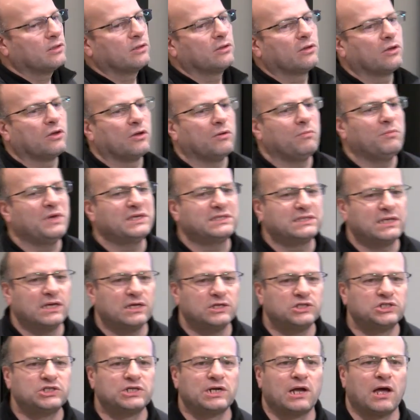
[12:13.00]
uh,
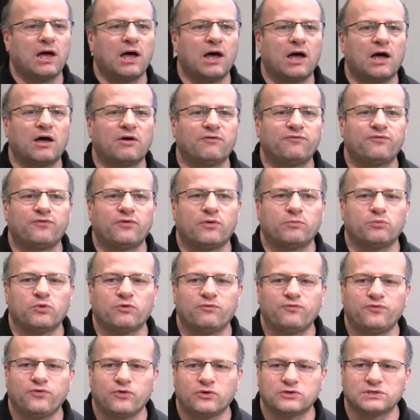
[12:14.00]
message are from the
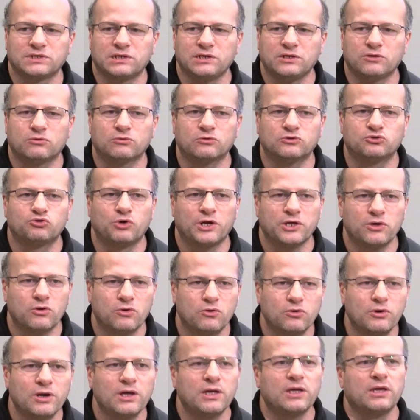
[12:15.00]
first clinical
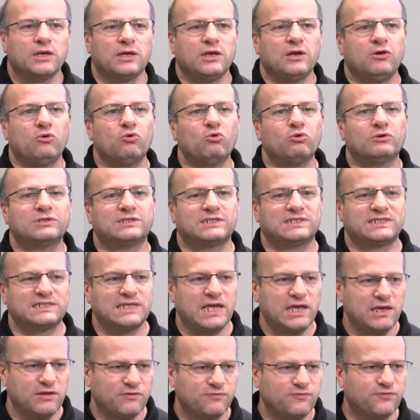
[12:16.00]
trial, it looks
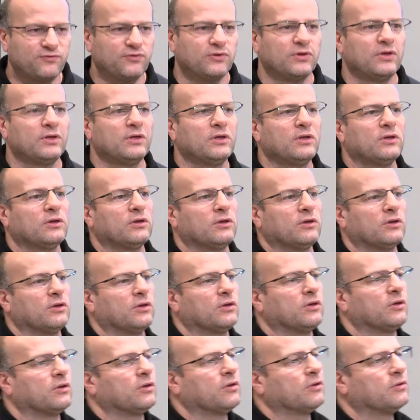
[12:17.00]
safe.
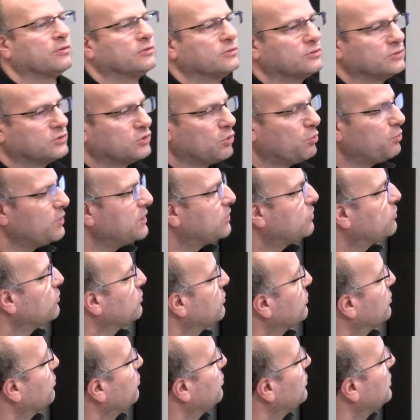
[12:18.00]
Uh, so we,
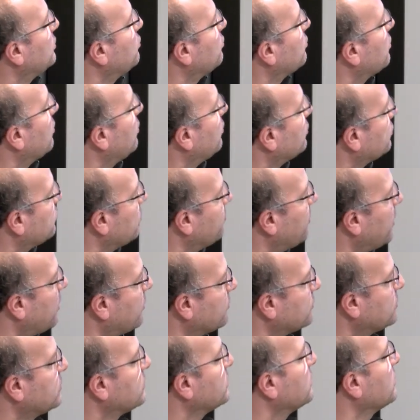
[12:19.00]
we talk a lot
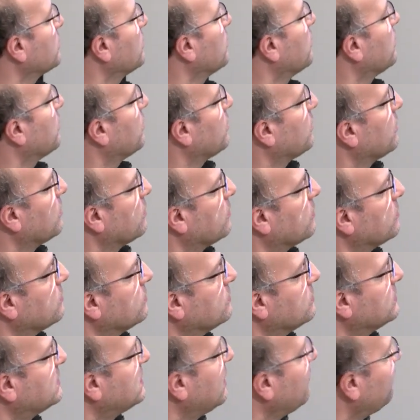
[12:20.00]
about
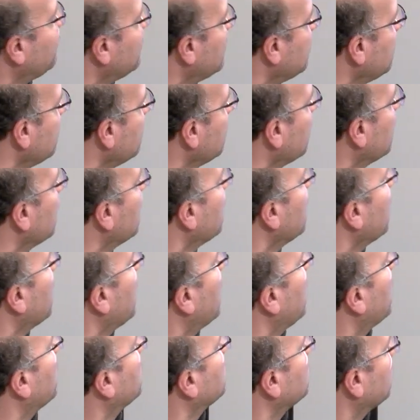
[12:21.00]
safety,
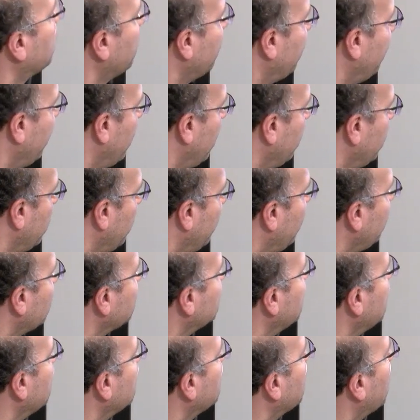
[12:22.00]
and from the
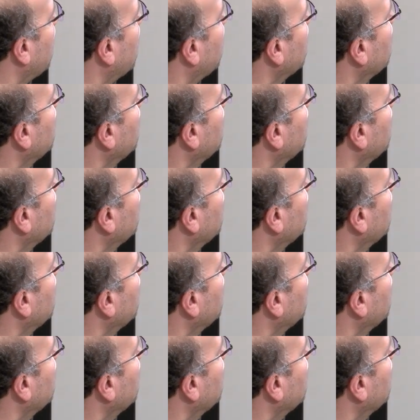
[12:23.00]
first data,